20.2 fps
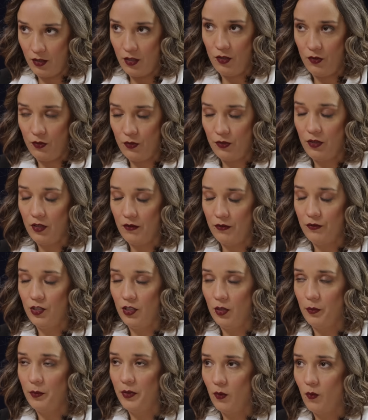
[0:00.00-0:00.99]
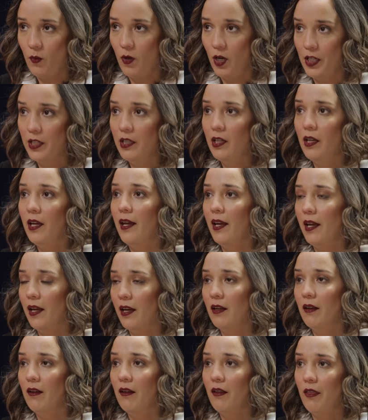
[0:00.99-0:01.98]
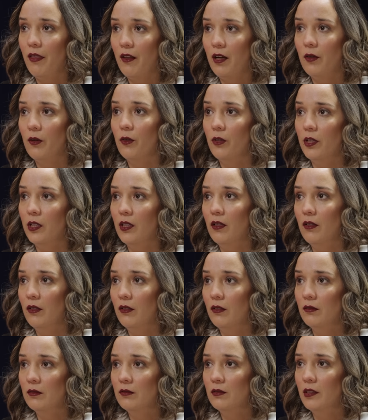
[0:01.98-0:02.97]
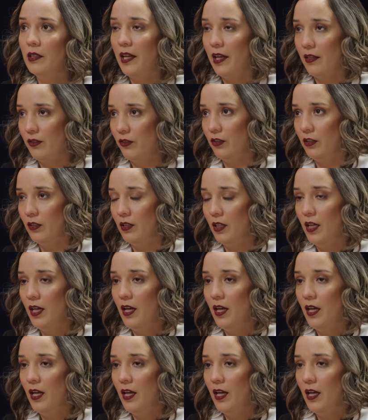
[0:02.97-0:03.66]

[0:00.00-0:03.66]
the use of G L P one and thyroid cancer.